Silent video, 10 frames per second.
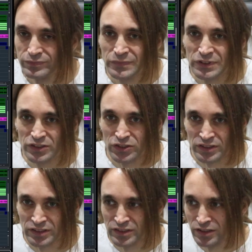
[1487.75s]
it's
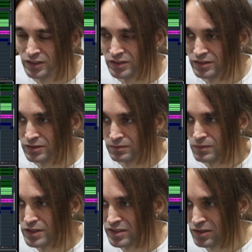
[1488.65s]
just
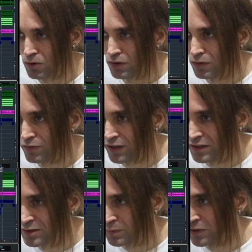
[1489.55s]
the sound of the
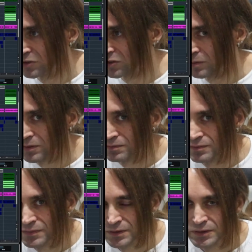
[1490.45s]
Superior drummer.
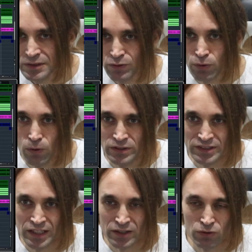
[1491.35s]
Of course,
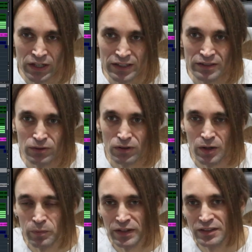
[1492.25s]
I created or I
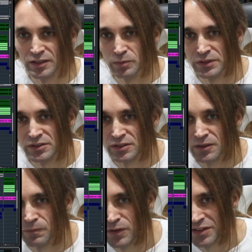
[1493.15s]
played a little bit
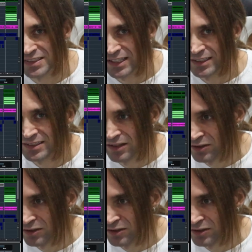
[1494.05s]
with the settings in the